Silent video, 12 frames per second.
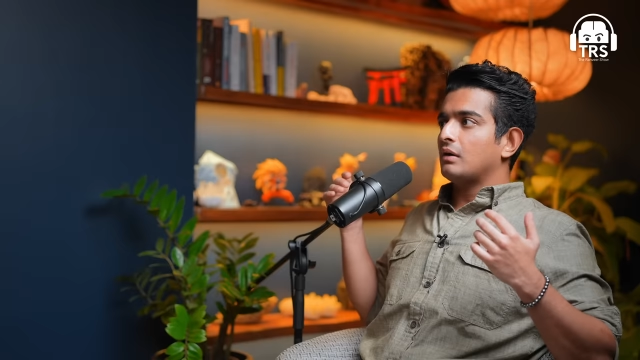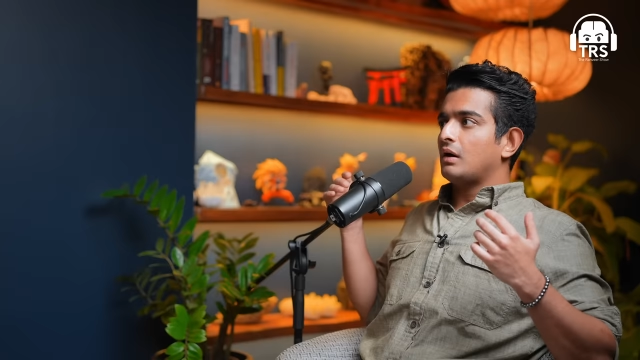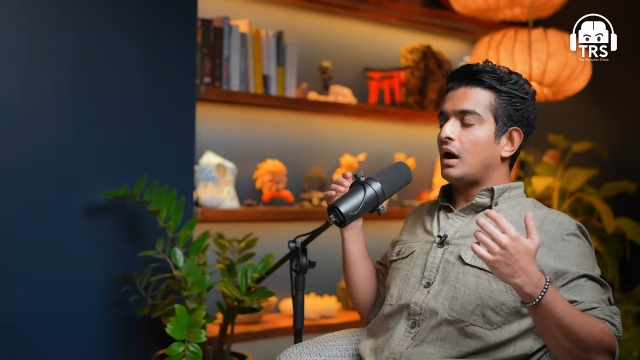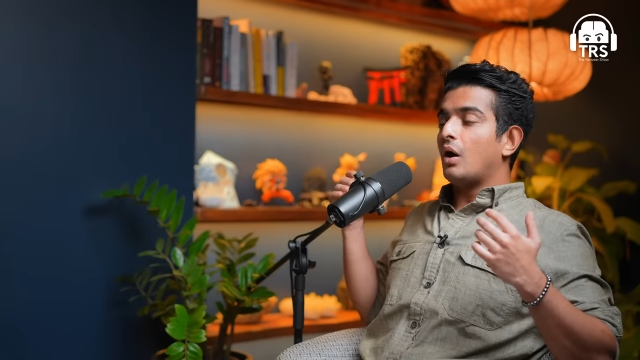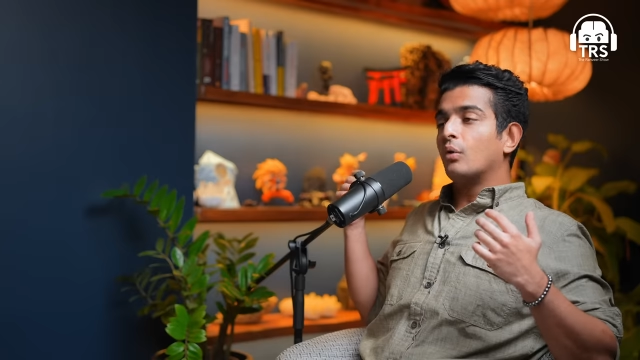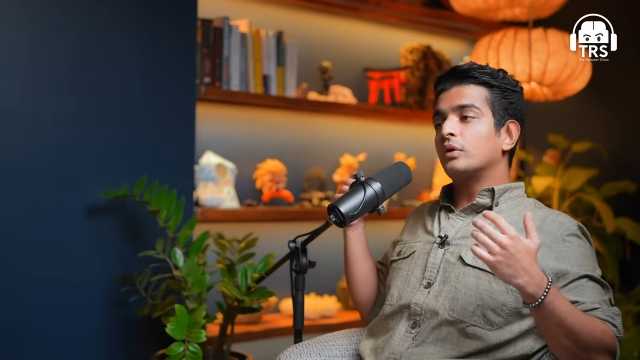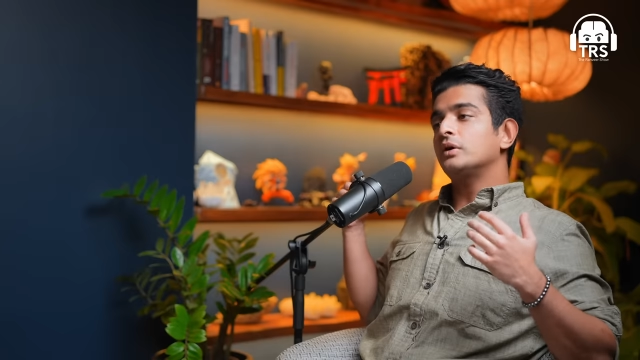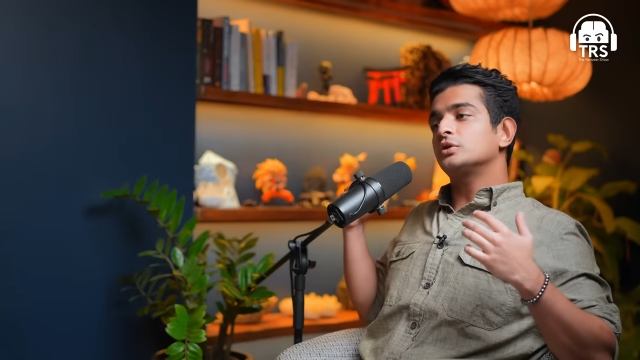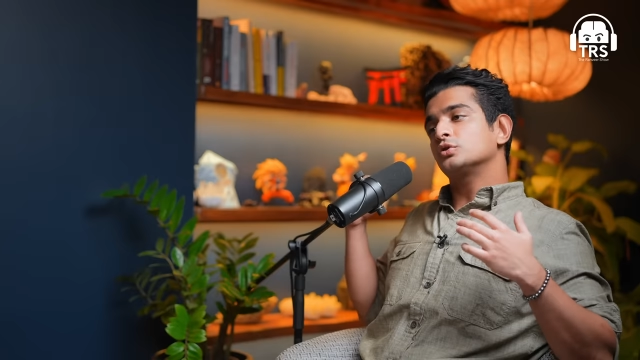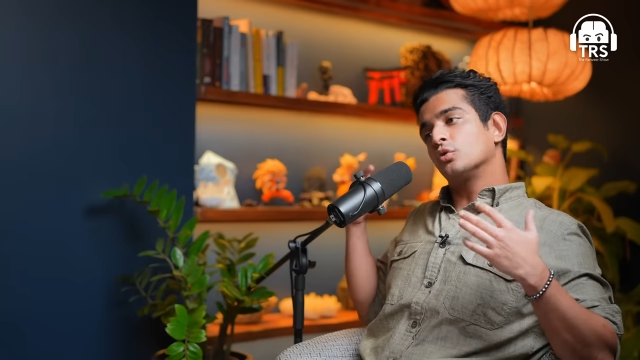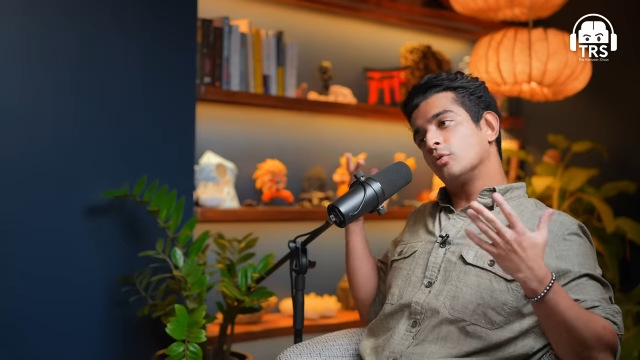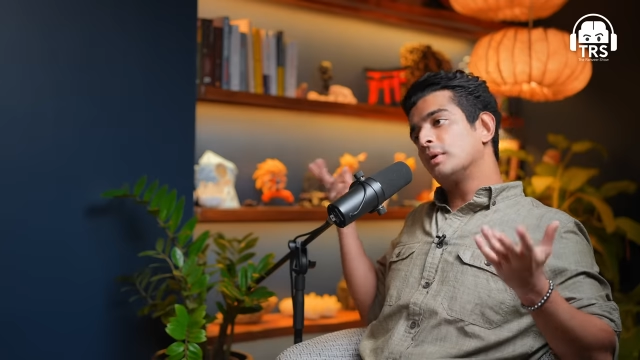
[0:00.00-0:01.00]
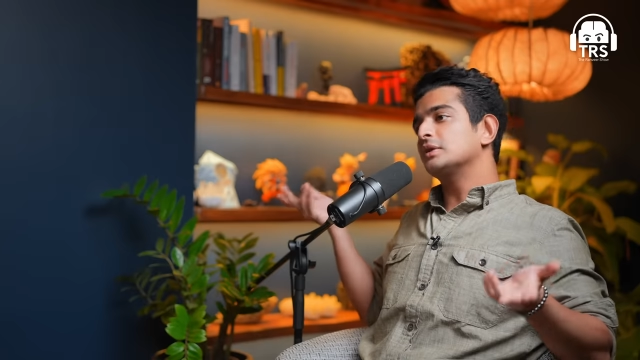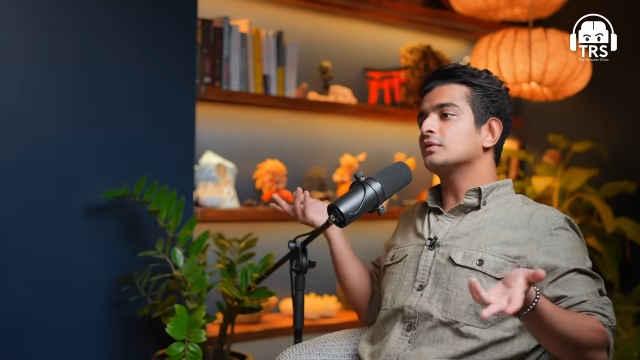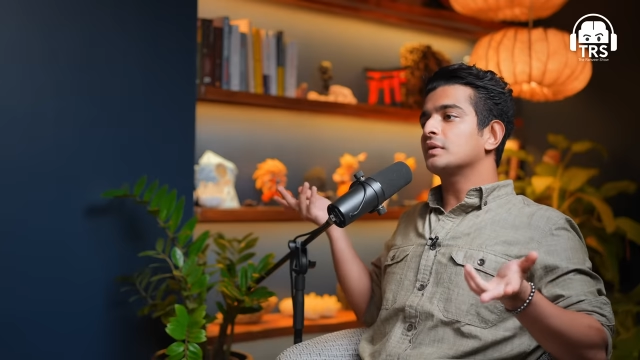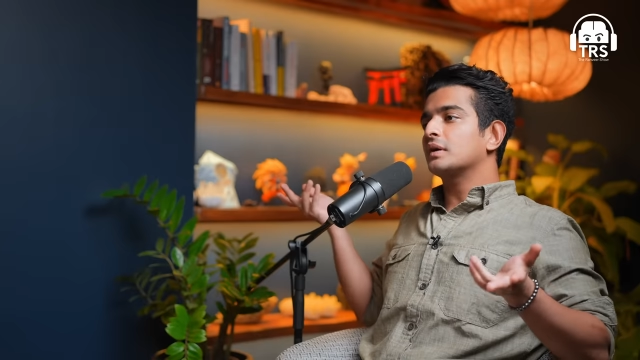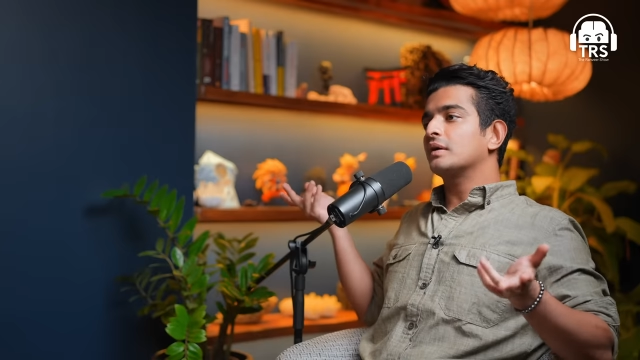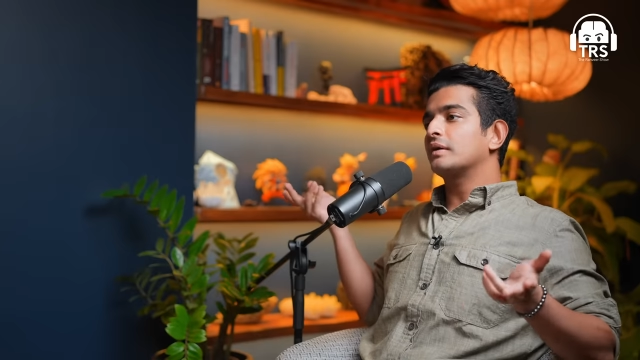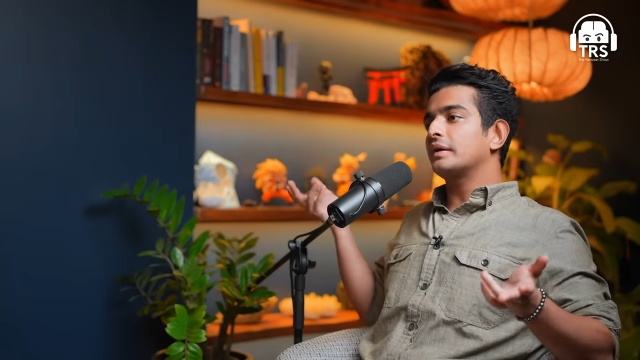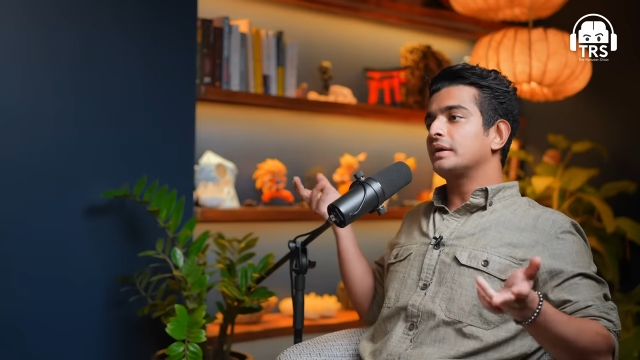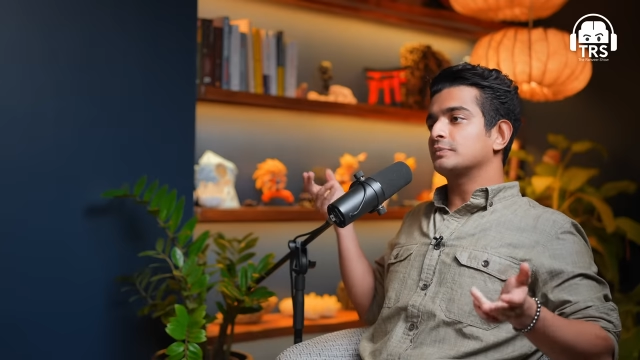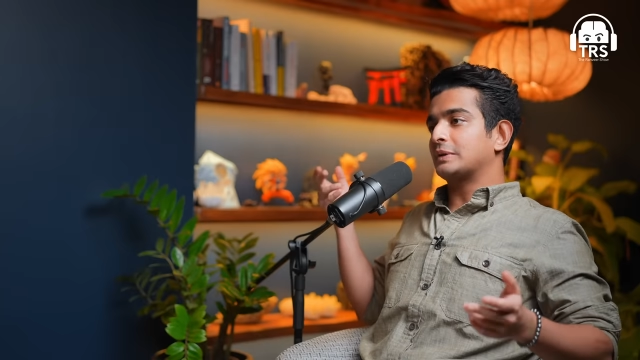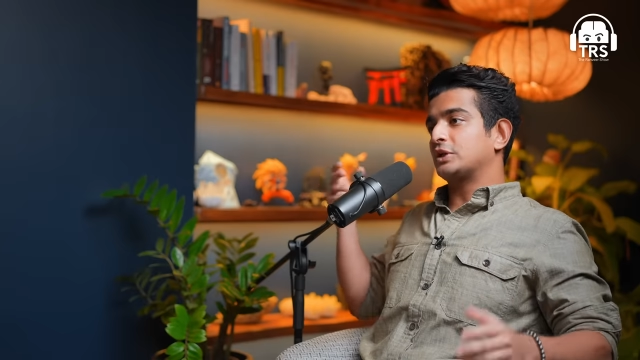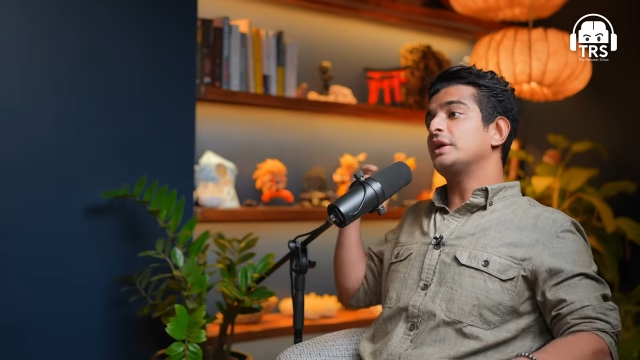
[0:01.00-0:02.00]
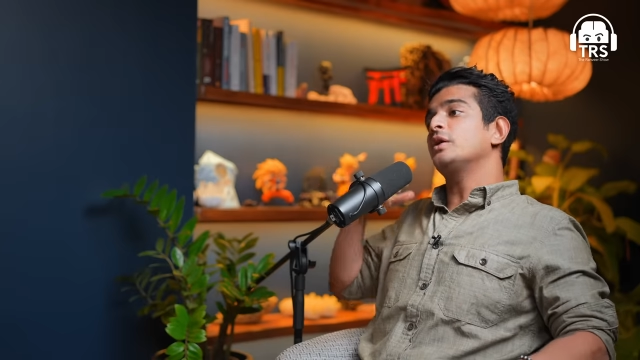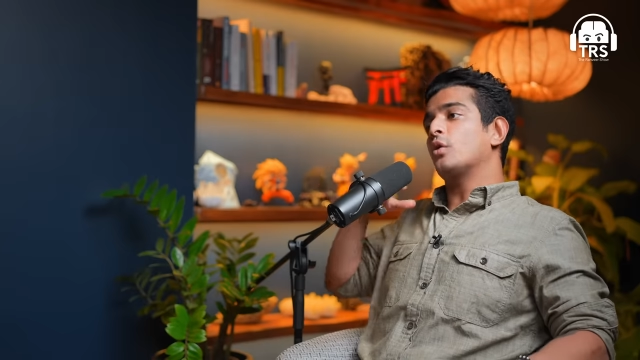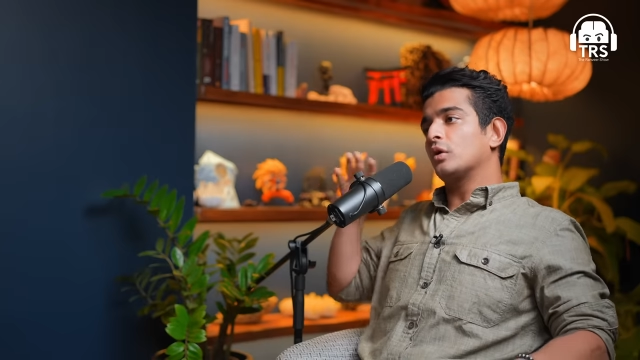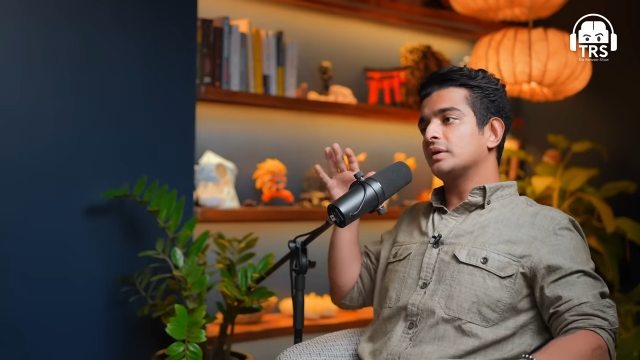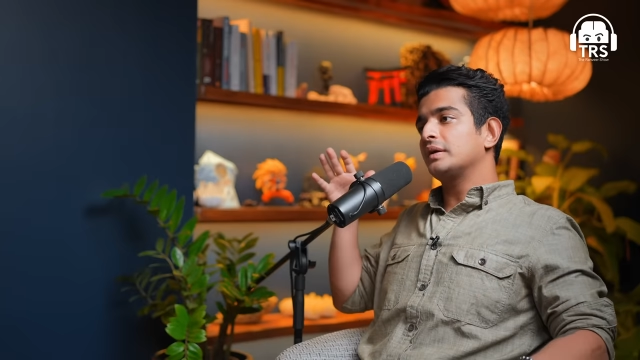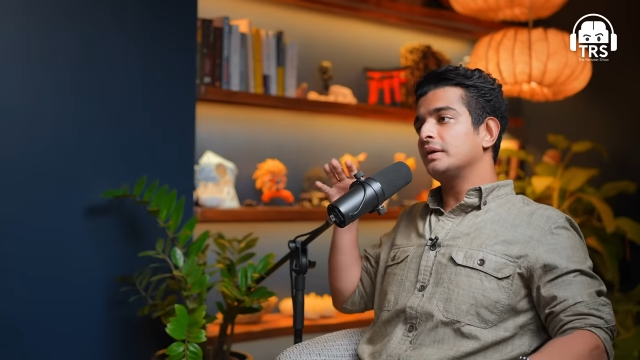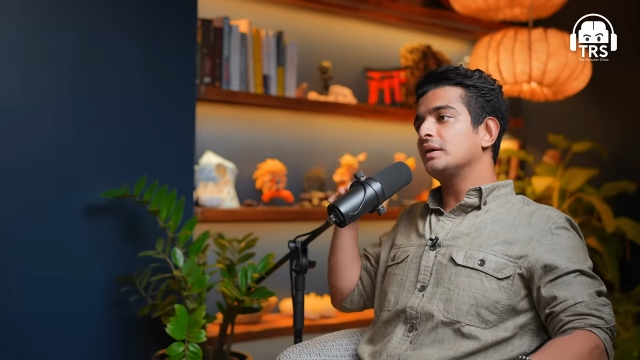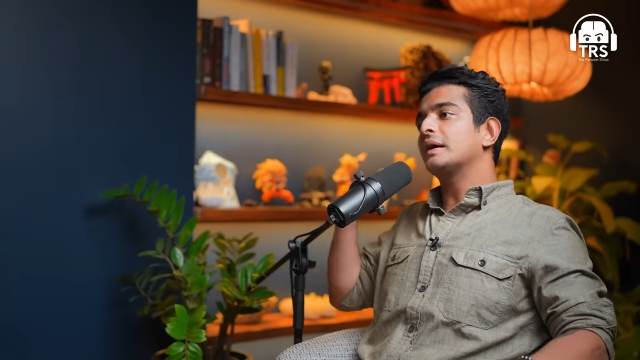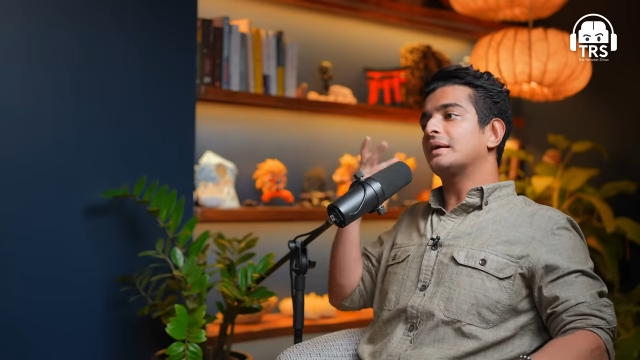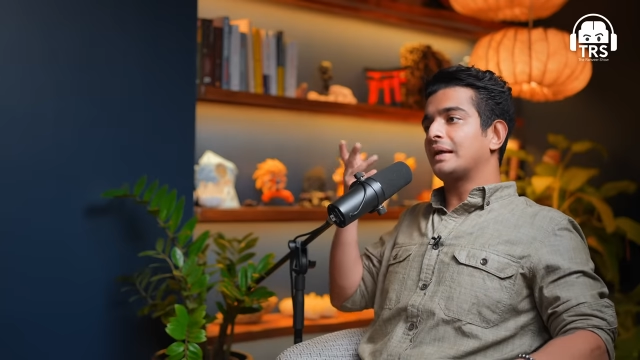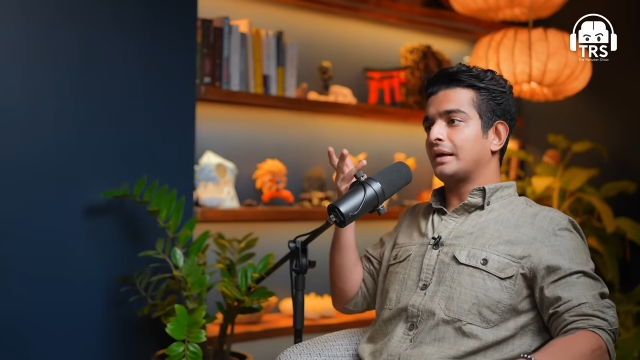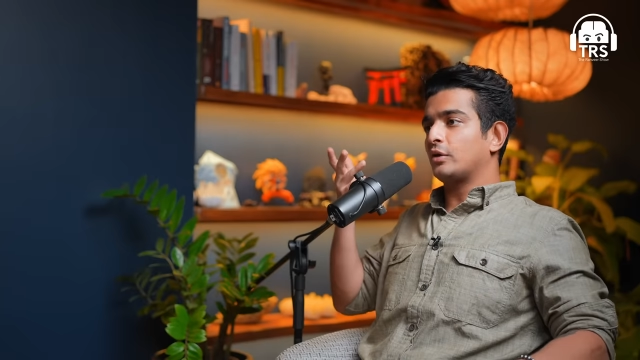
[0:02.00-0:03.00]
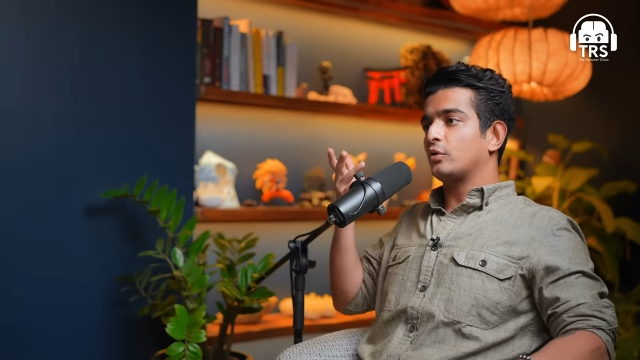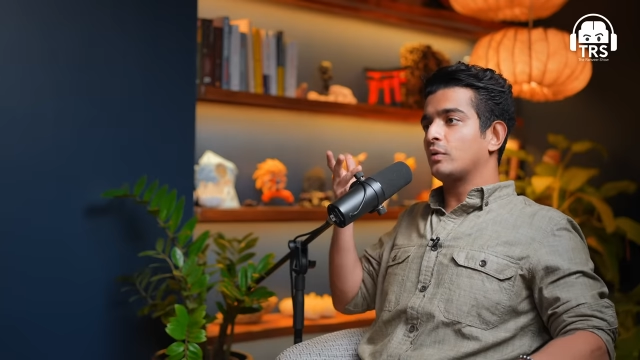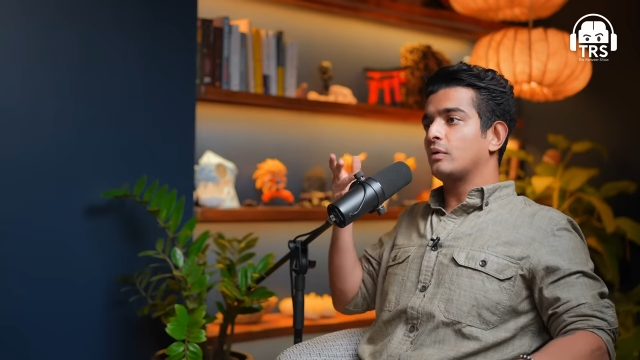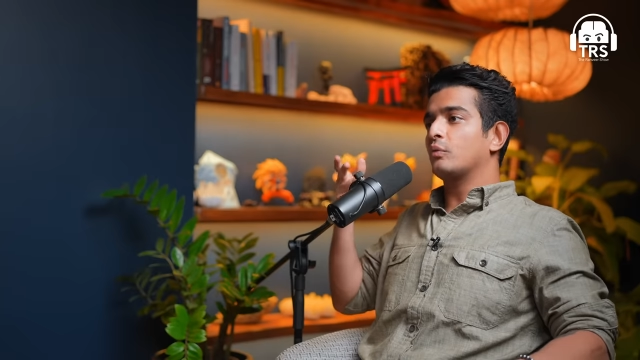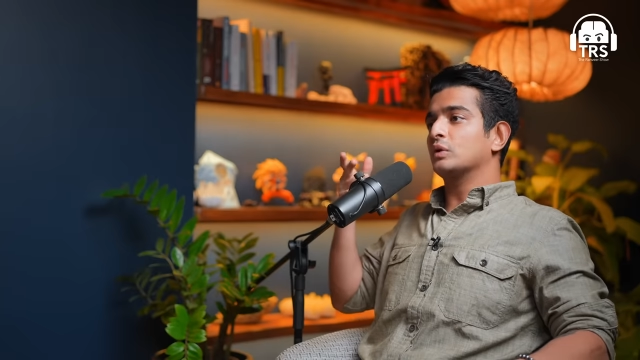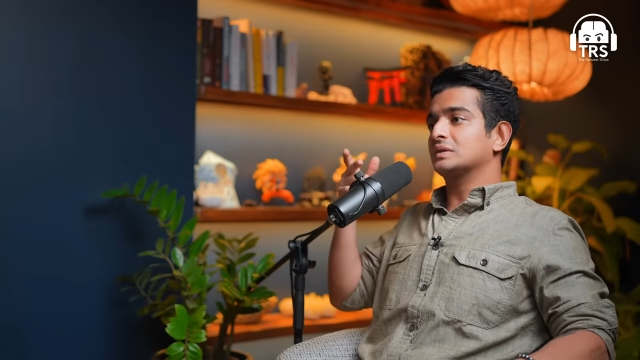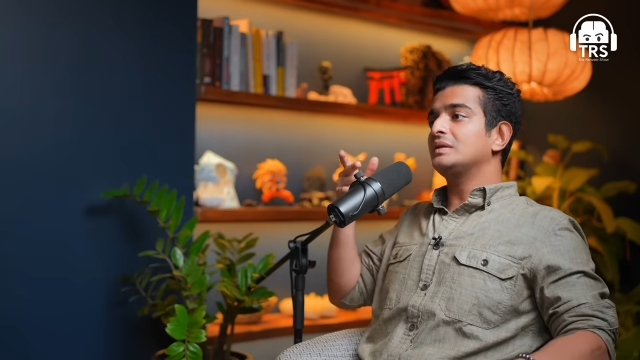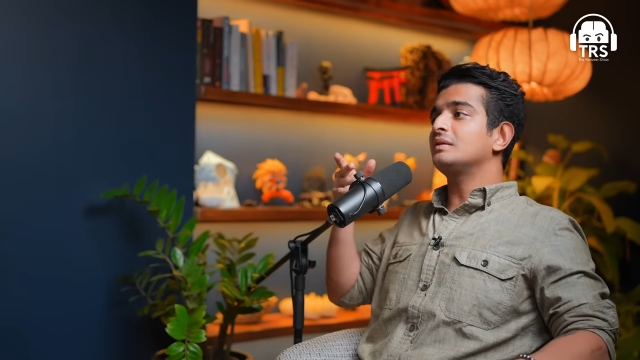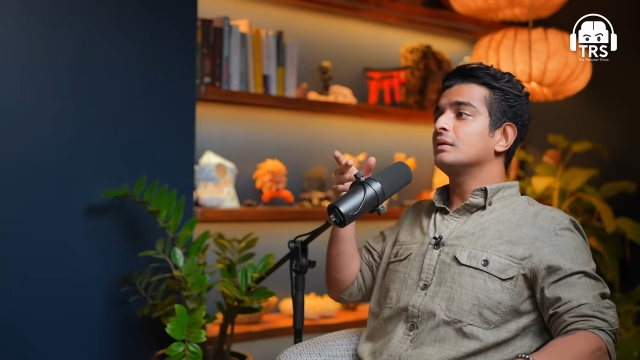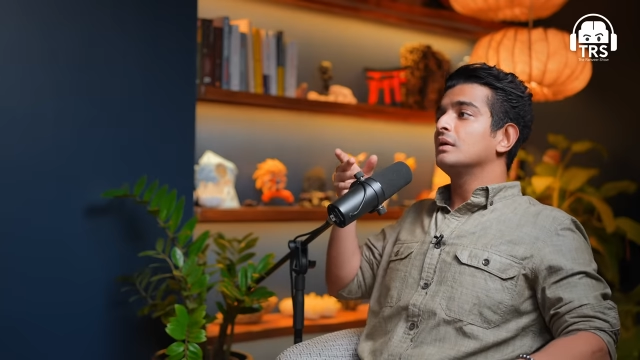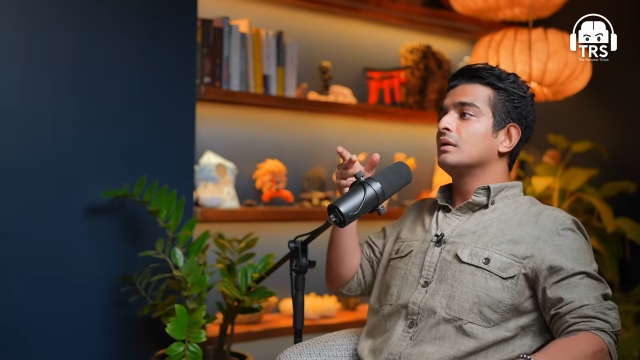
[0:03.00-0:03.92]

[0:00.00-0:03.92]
how did so much of the country, especially North India, get taken over? Was it